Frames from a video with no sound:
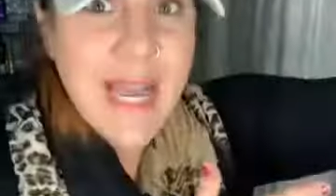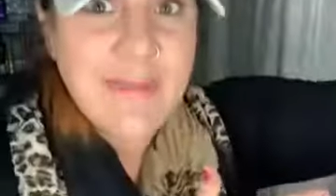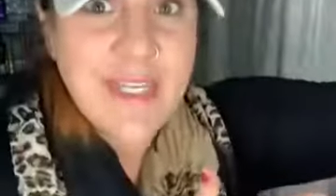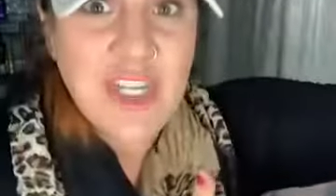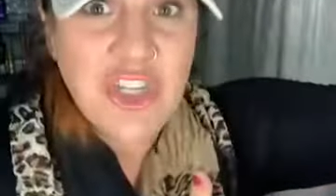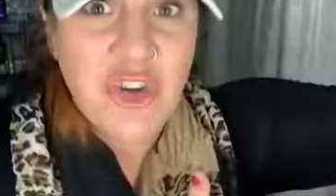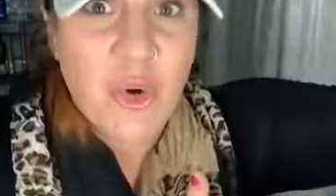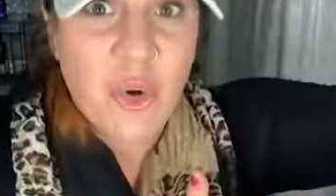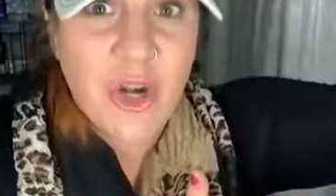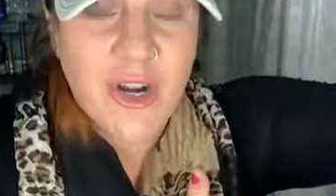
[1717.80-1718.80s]
additional
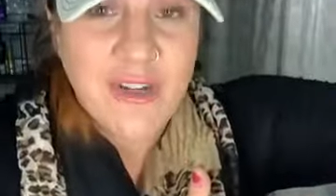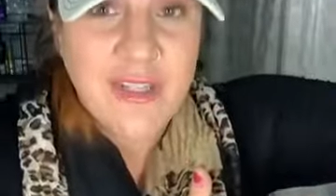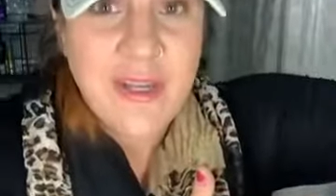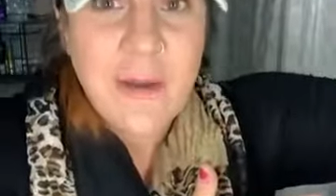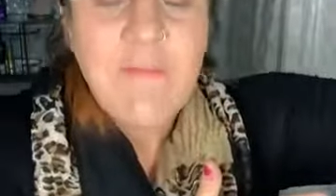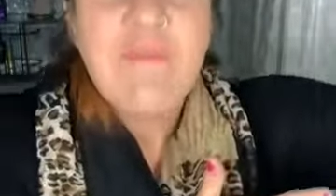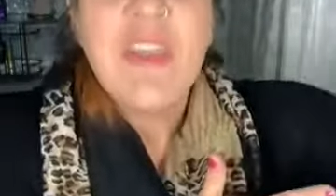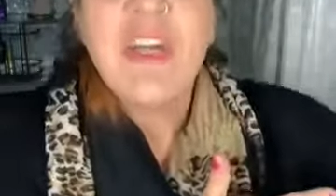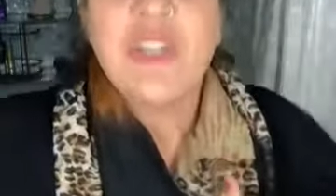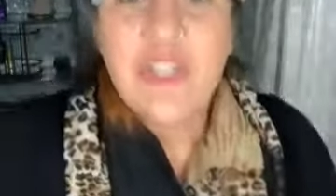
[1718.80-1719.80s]
orders.
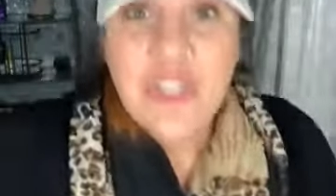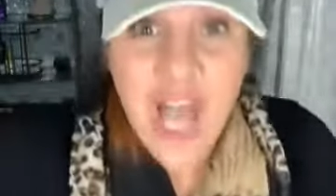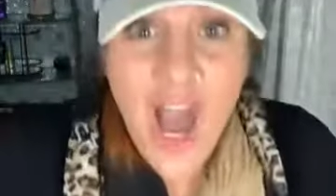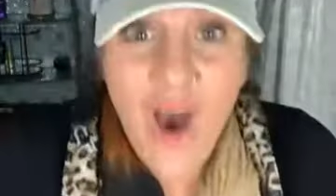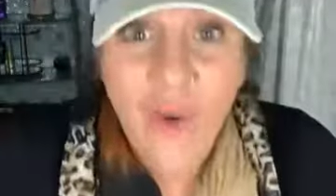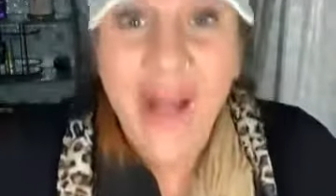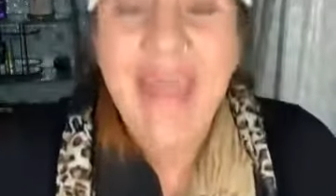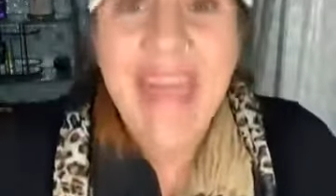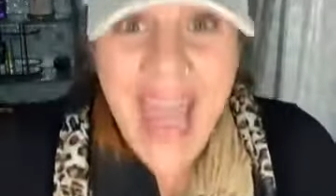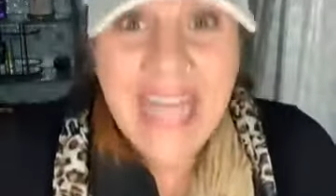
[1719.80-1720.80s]
So
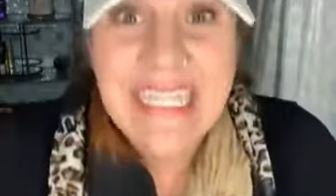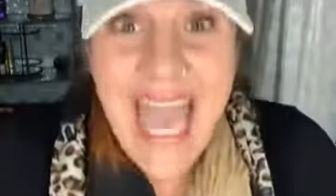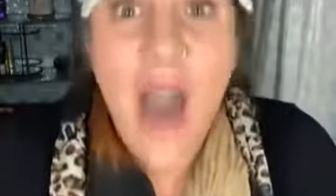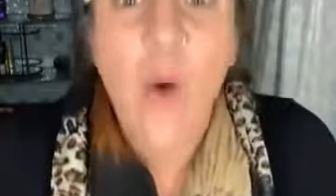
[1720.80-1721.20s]
that's how